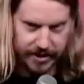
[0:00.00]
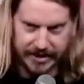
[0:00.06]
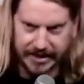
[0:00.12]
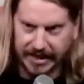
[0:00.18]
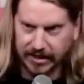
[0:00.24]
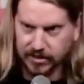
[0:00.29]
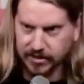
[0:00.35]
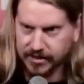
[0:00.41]
and
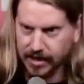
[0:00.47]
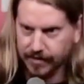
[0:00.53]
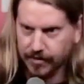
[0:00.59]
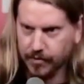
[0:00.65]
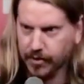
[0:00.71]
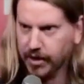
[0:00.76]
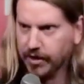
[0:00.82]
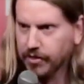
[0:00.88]
kills
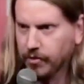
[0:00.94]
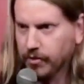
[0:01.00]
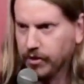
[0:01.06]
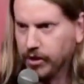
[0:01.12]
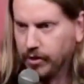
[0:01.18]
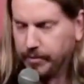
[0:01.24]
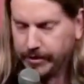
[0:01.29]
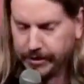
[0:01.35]
everyone in the
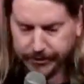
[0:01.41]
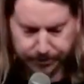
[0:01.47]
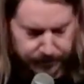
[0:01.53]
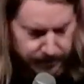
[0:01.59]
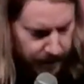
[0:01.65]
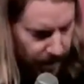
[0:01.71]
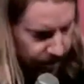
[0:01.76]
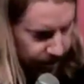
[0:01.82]
room.
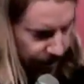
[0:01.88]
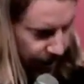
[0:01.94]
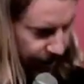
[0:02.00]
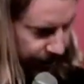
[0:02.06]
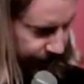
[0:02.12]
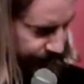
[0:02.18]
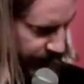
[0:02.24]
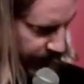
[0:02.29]

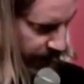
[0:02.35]
Okay.